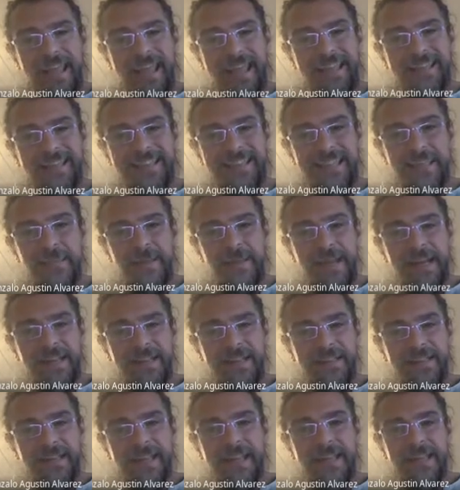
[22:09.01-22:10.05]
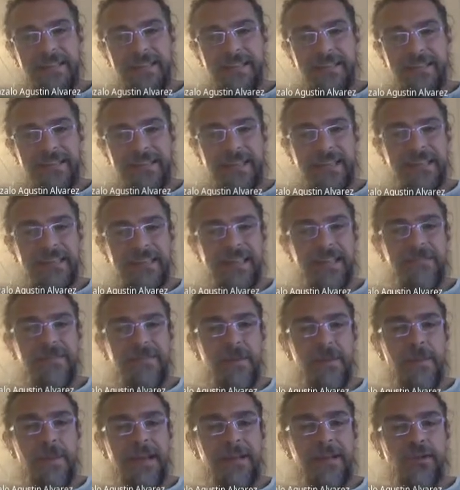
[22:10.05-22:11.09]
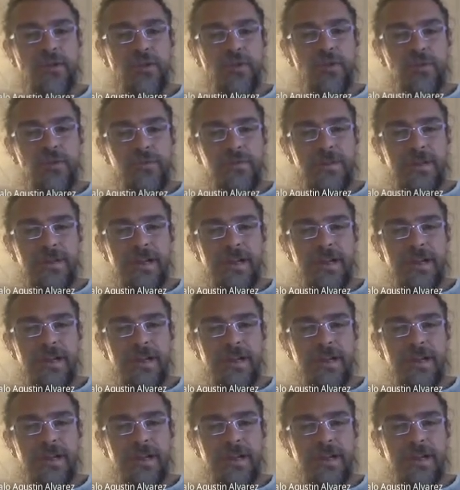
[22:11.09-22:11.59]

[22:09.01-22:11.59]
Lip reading: Zeeman state that differ by 2.